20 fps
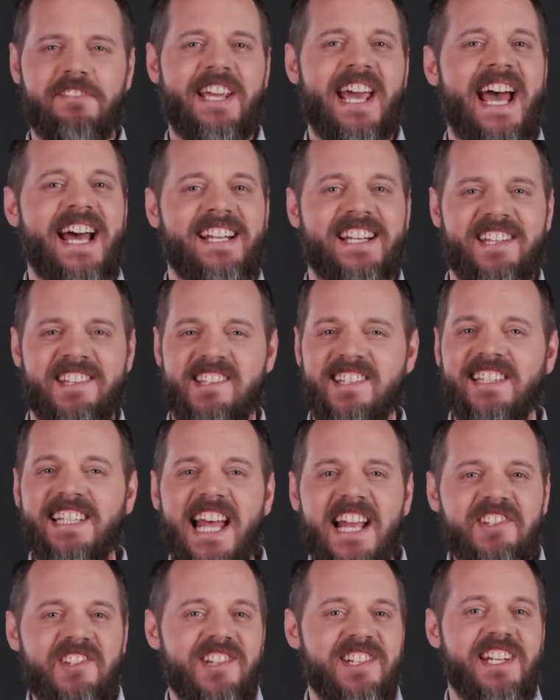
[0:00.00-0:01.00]
of Canon's
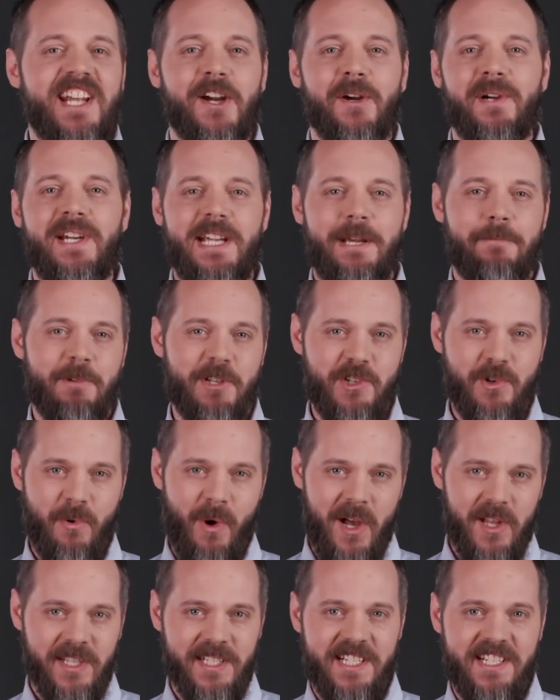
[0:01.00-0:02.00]
legendary image
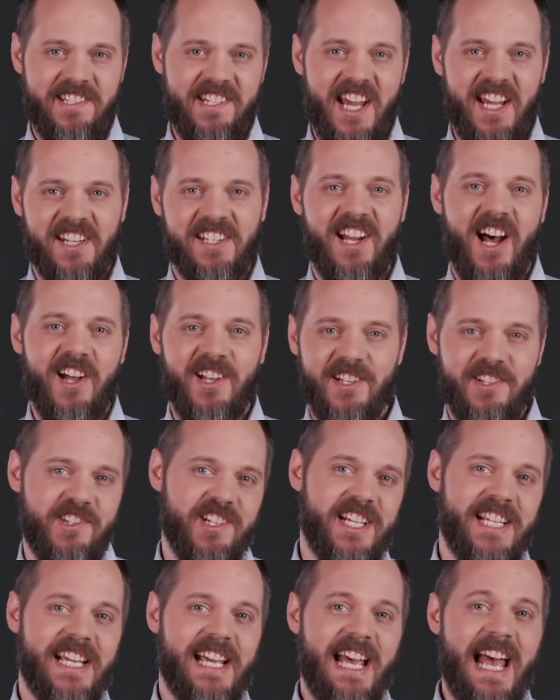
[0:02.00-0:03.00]
quality
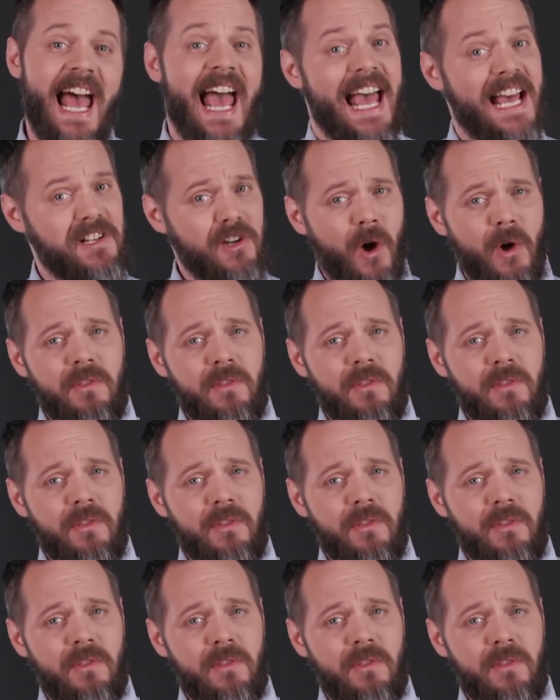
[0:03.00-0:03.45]
technology. And